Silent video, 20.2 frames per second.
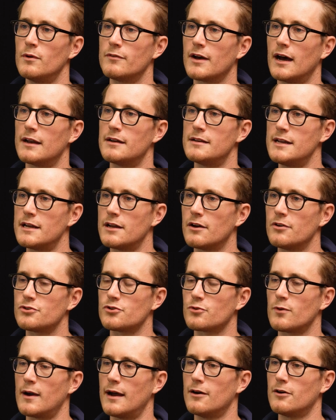We've got Nico
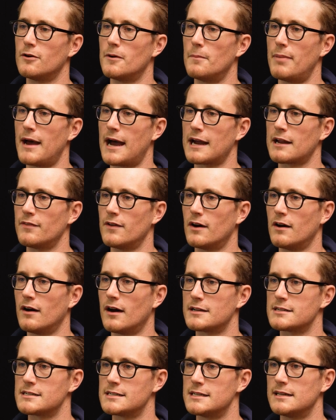Druelle back in the
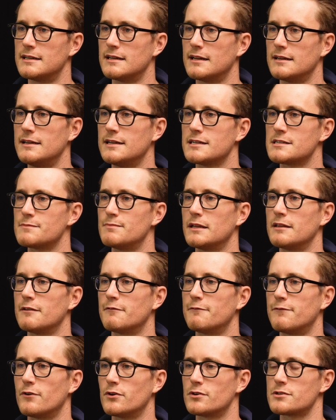hot seat, and he has been the
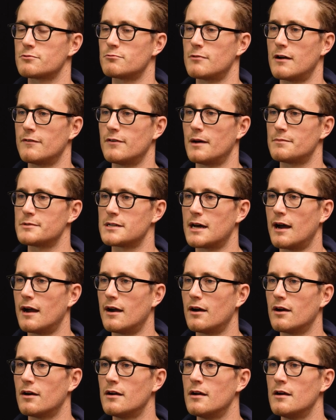first RevOps
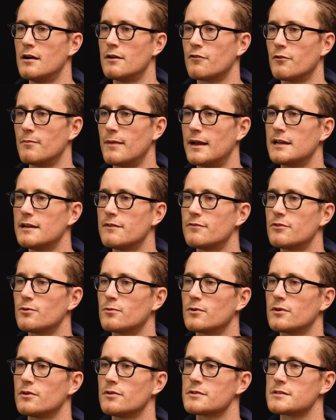hire for many of the
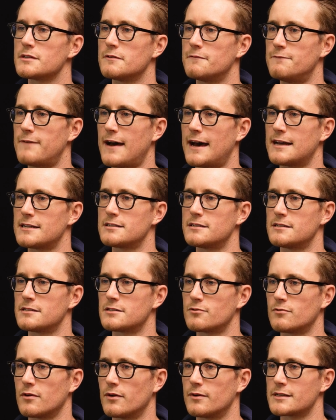world's
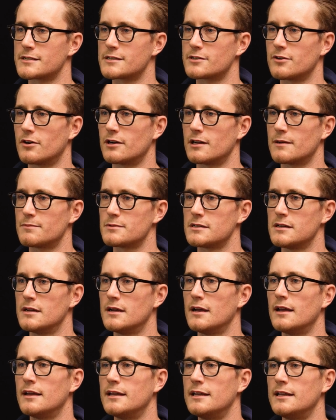fastest growing startups.
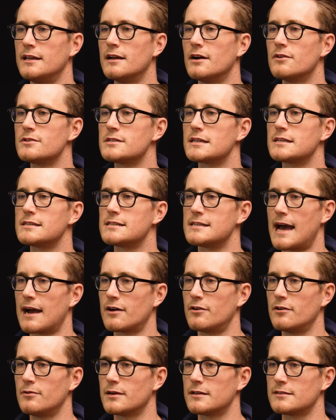He knows
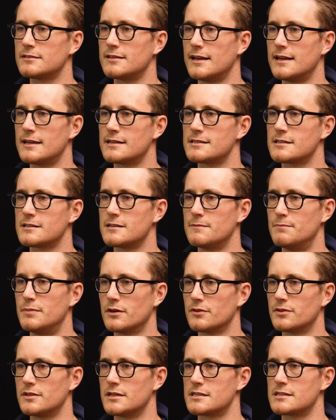exactly what it takes to
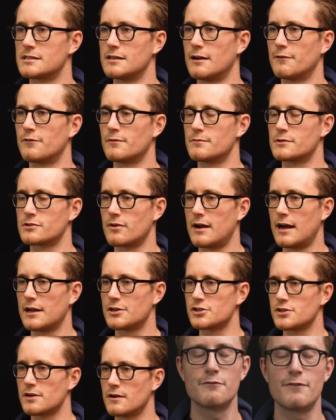build this stuff from
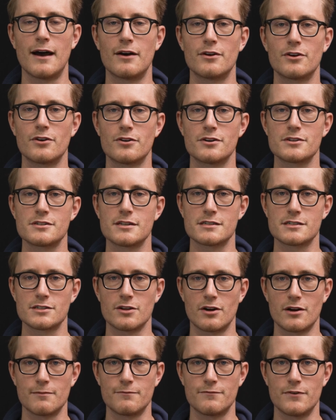scratch. Founders and
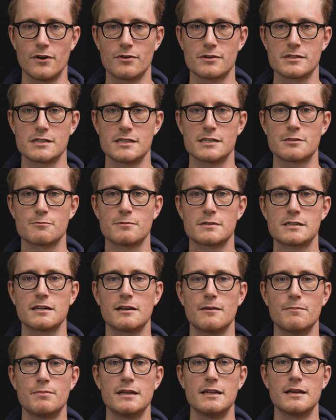startup folks, this one's going
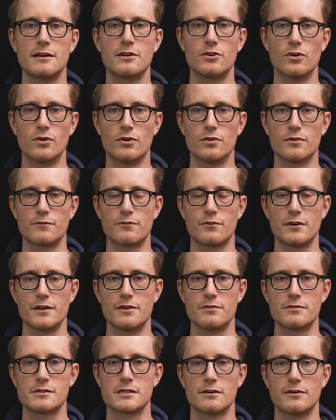to be gold for
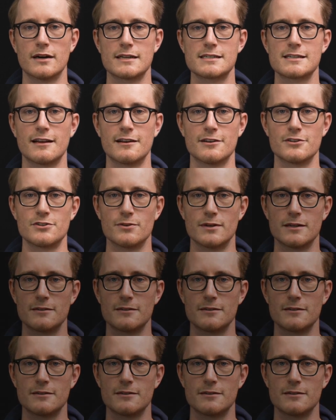you, so let's get into